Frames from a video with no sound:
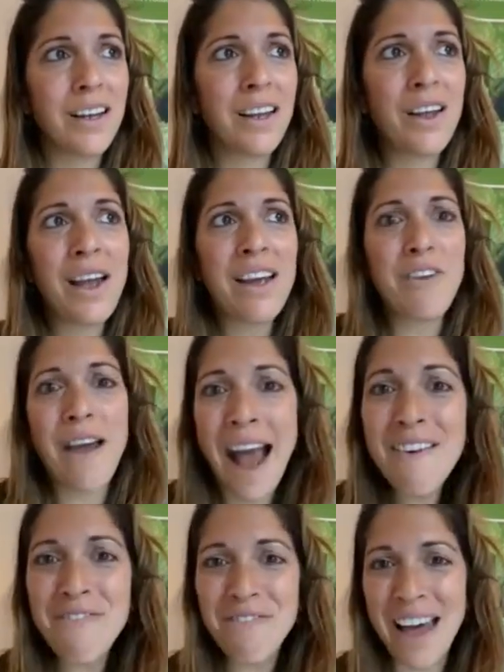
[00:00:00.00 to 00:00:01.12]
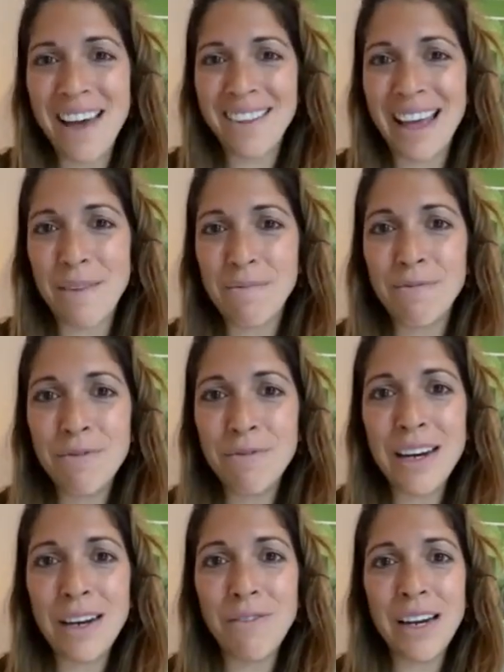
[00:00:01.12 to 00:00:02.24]
yeah, if you have that
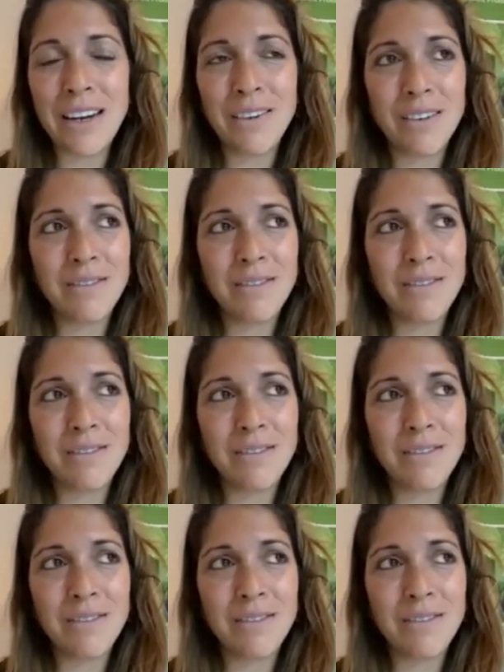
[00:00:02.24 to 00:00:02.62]
really, really